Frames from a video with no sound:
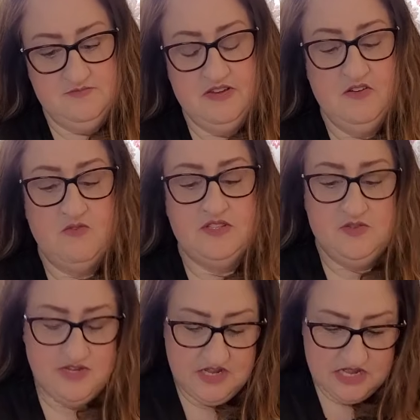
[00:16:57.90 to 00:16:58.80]
Spirit, what
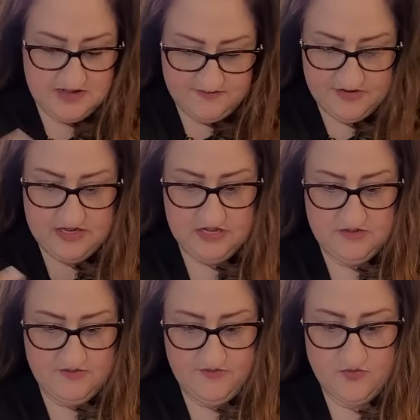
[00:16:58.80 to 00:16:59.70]
do we have
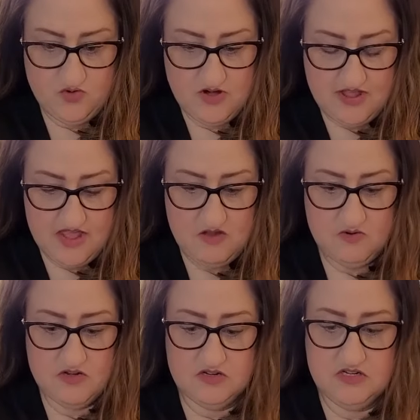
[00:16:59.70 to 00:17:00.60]
for
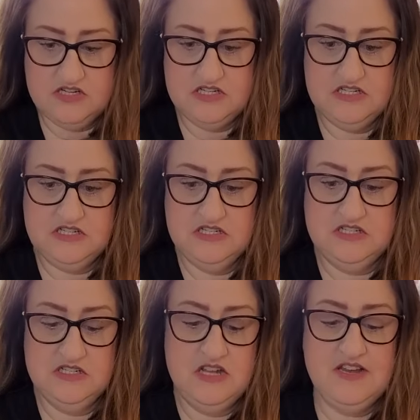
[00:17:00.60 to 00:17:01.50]
our...
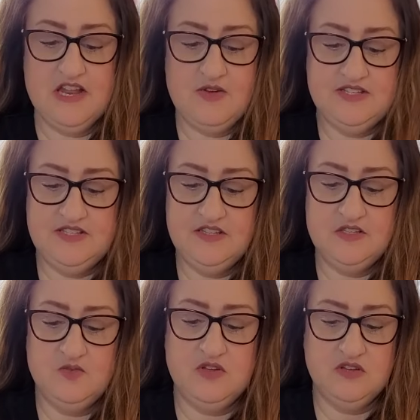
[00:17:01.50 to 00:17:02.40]
I know I see
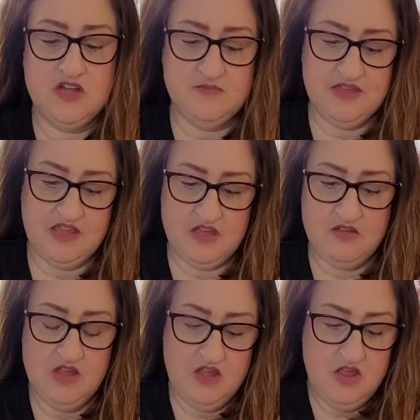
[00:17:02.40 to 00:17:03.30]
this one coming out.